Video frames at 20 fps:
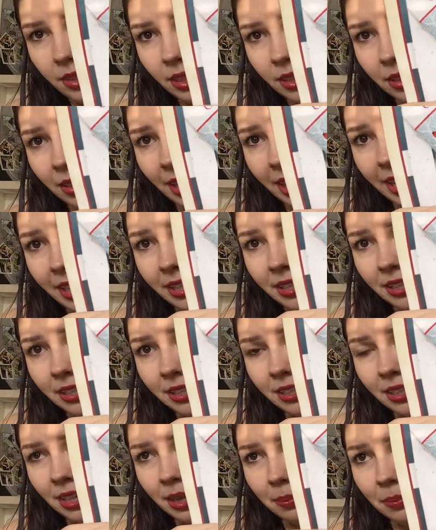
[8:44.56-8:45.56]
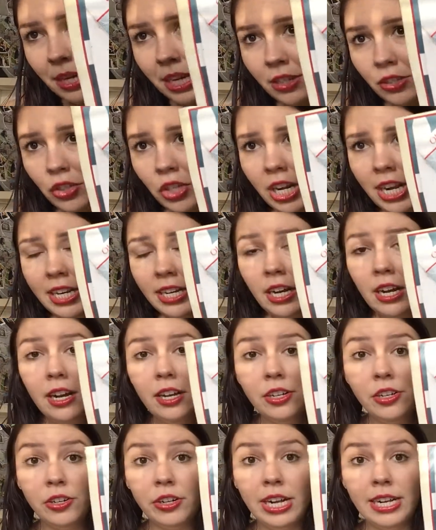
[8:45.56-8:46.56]
Like, I'm not trying to
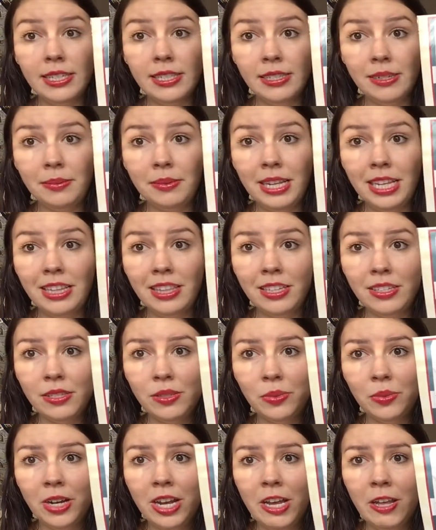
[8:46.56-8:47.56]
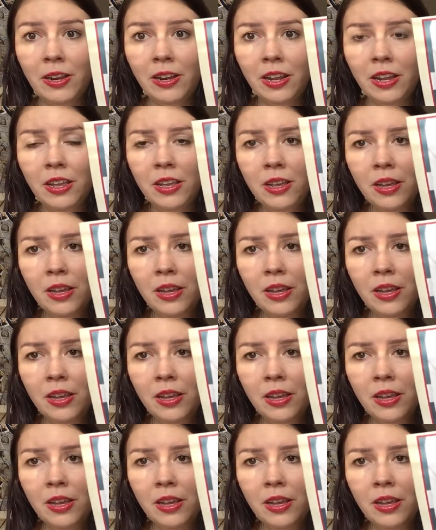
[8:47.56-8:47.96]
underestimate this one,